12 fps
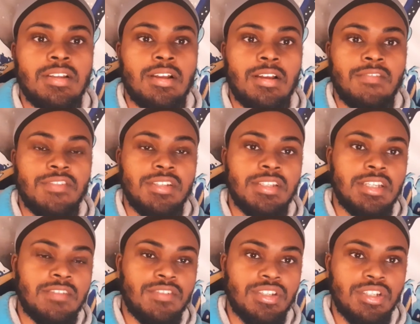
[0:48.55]
of this
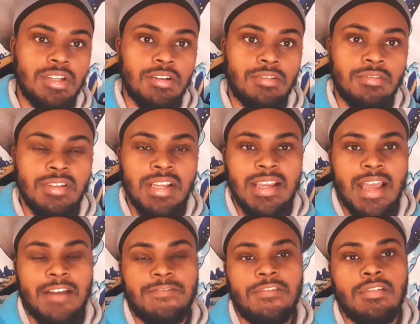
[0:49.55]
TV show,
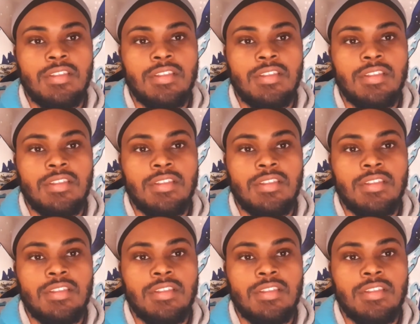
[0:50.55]
I felt